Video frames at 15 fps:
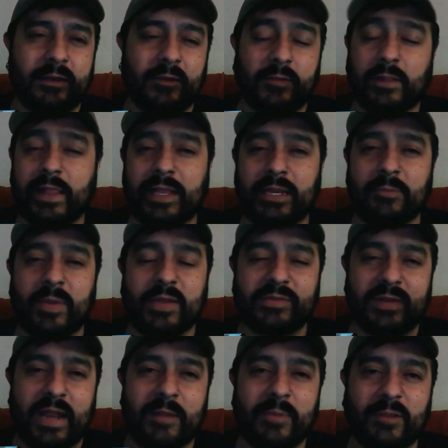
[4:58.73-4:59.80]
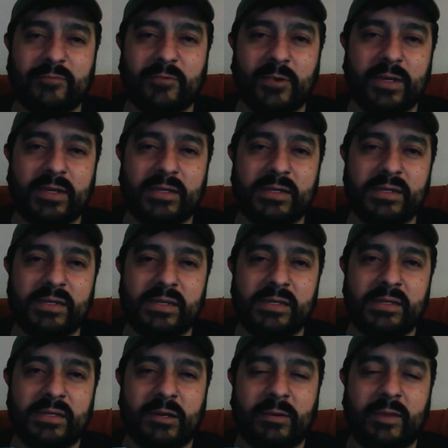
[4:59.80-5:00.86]
the landing page that I built for you?
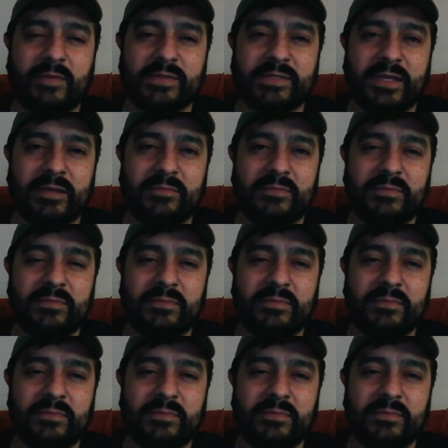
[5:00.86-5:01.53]
around this time?